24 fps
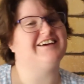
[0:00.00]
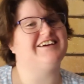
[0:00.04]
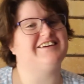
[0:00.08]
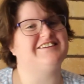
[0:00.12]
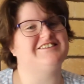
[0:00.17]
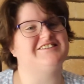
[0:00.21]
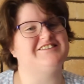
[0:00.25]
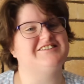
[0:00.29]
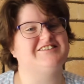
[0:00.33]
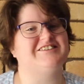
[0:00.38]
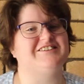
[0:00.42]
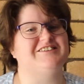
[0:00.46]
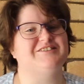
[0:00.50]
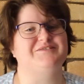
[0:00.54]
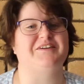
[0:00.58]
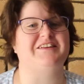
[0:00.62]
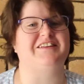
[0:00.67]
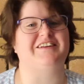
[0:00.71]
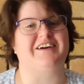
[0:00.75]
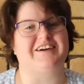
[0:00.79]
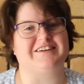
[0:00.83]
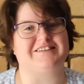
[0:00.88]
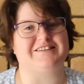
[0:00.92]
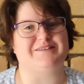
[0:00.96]
Just because we
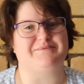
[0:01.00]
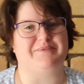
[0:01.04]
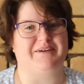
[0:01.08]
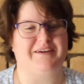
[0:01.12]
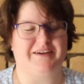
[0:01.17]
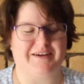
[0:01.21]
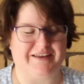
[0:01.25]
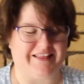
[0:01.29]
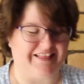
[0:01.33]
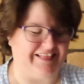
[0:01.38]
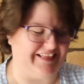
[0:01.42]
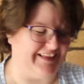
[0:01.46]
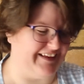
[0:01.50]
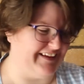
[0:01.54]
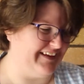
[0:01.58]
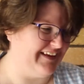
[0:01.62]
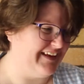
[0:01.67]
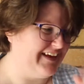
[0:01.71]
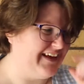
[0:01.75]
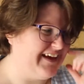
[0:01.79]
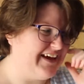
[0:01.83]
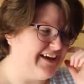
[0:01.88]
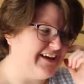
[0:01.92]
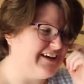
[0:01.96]
like to be...
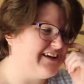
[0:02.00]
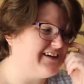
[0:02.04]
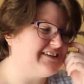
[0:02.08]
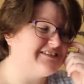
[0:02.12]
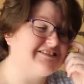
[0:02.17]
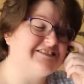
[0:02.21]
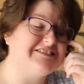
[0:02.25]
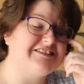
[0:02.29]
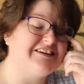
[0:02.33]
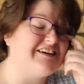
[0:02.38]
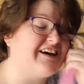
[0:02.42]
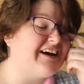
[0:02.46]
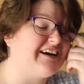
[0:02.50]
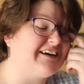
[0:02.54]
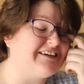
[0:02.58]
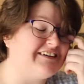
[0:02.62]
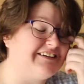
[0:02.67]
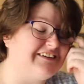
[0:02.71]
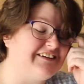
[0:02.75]
It's like...